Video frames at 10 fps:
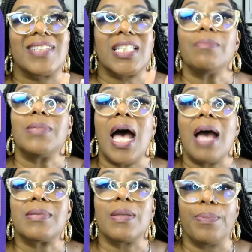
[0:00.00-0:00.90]

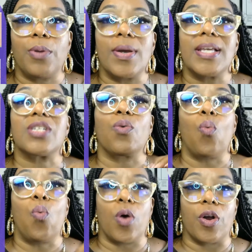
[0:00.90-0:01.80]
Sometimes employees
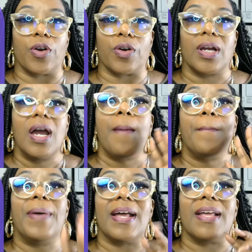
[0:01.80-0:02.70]
work,
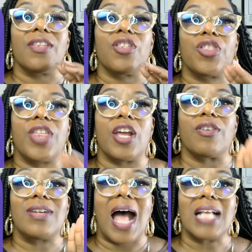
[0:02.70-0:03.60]
but
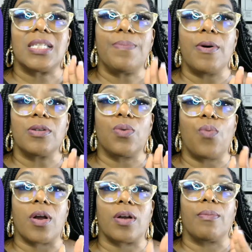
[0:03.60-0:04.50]
they're not supposed to
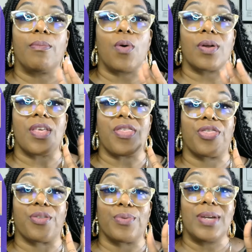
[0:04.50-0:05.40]
work more than
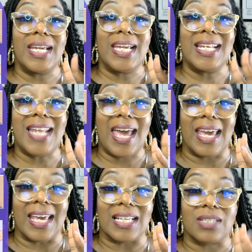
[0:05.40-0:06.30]
3
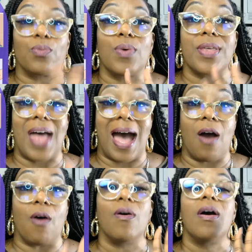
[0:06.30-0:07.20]
days
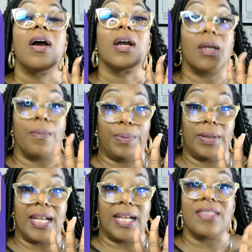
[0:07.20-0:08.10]
without
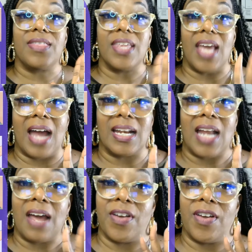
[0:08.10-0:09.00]
completing the
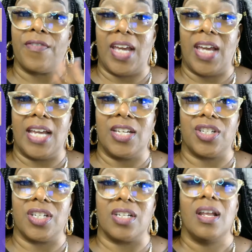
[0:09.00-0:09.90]
I-9
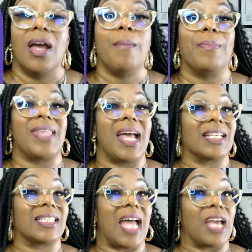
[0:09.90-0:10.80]
verification. But that
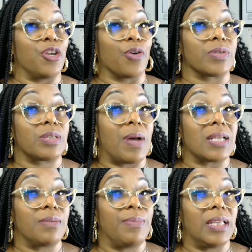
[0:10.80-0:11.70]
is not your
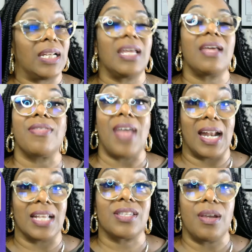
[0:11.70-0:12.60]
responsibility.
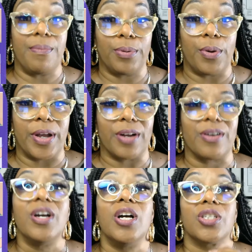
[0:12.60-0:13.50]
That is the
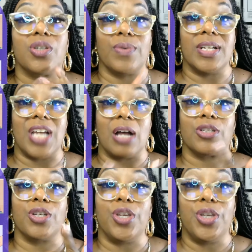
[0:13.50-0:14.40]
employer to reach
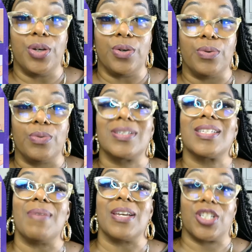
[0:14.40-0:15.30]
out to you
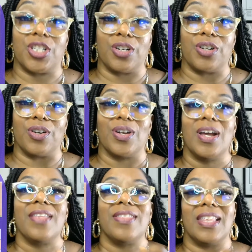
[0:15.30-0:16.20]
to make sure
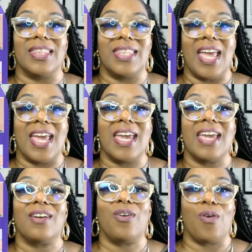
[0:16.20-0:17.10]
that
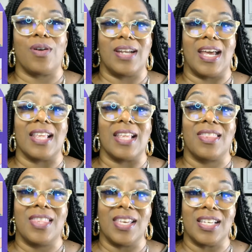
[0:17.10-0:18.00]
they coordinate
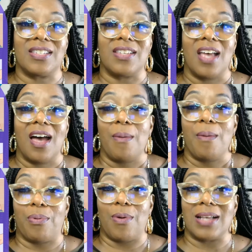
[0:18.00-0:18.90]
this
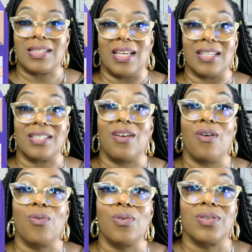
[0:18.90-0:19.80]
process
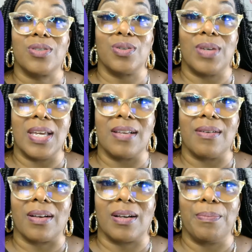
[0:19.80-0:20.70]
to get
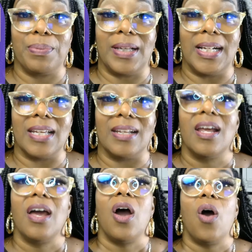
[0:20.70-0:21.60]
completed
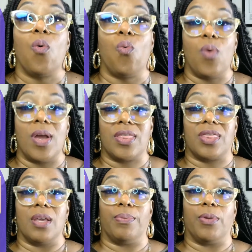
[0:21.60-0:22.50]

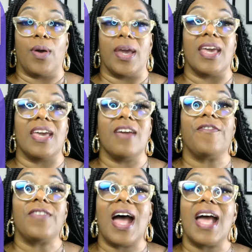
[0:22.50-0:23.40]
with the employee.
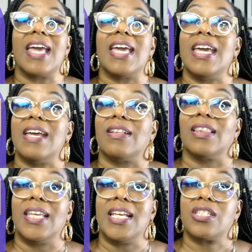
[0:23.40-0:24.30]
If not, it
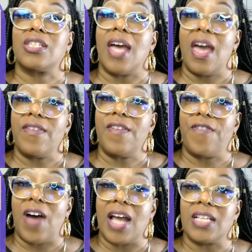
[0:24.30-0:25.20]
leads to heavy
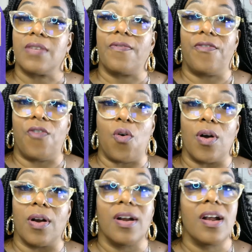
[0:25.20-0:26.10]
fines
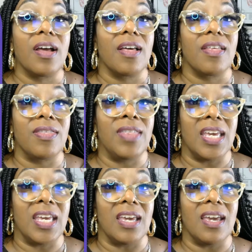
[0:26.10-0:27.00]
for
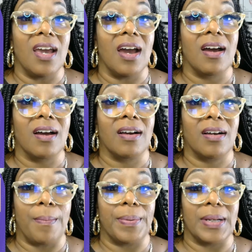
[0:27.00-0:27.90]
the
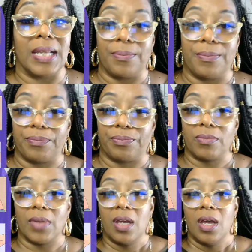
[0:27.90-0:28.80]
company.
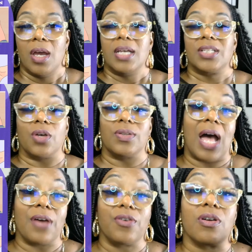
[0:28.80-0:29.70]
So
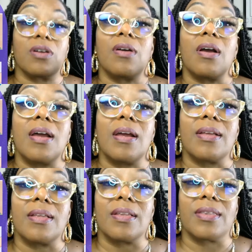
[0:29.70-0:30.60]
now
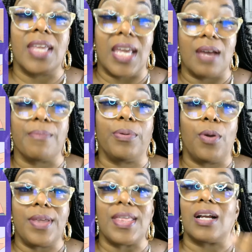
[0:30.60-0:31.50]
the
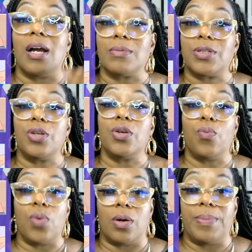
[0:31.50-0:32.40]
employee that comes to you
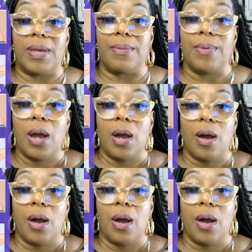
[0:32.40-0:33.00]
will be